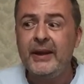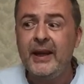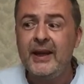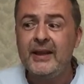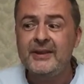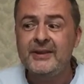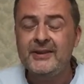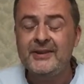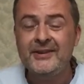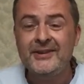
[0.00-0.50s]

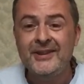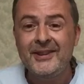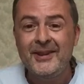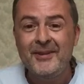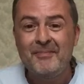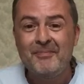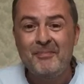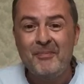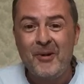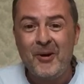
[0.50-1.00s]
yes,
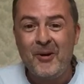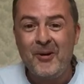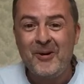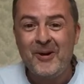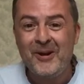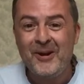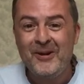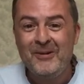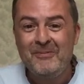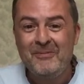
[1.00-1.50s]
more
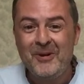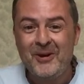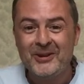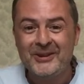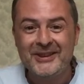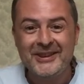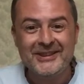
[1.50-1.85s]
Clone Wars.